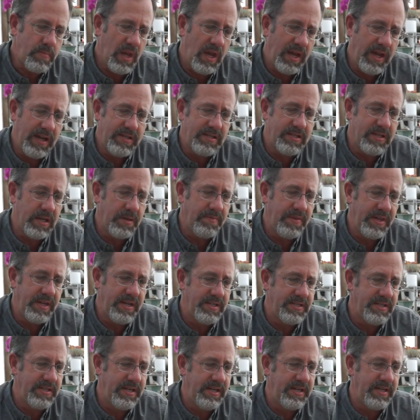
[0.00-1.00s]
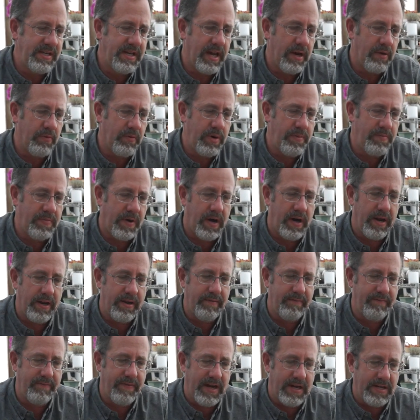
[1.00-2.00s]
And some things need to get
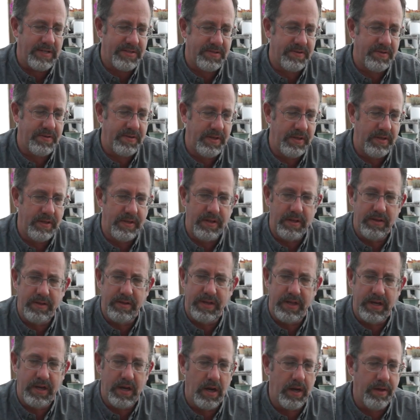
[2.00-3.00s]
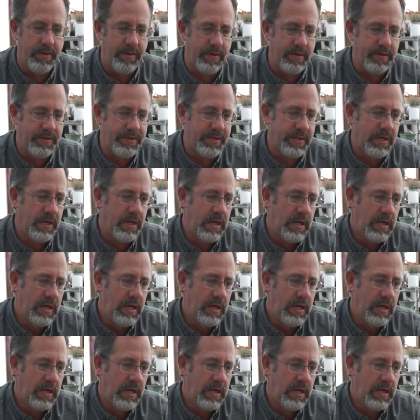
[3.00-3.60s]
repotted faster than others.